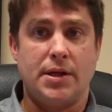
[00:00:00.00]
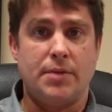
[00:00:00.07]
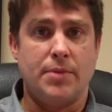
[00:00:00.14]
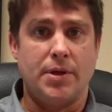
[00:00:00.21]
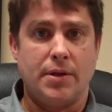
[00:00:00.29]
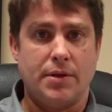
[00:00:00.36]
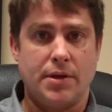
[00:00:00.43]

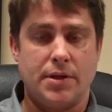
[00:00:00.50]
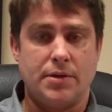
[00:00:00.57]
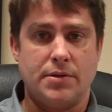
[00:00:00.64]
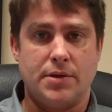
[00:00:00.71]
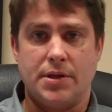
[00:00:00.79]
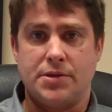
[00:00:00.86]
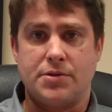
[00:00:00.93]
email
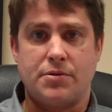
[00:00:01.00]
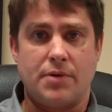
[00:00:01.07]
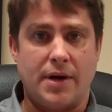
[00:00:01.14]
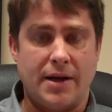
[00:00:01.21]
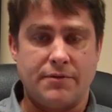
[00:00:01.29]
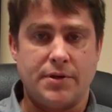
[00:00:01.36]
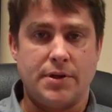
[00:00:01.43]
that's
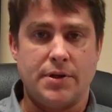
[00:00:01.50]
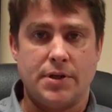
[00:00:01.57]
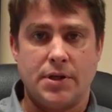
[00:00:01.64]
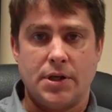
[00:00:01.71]
crafted,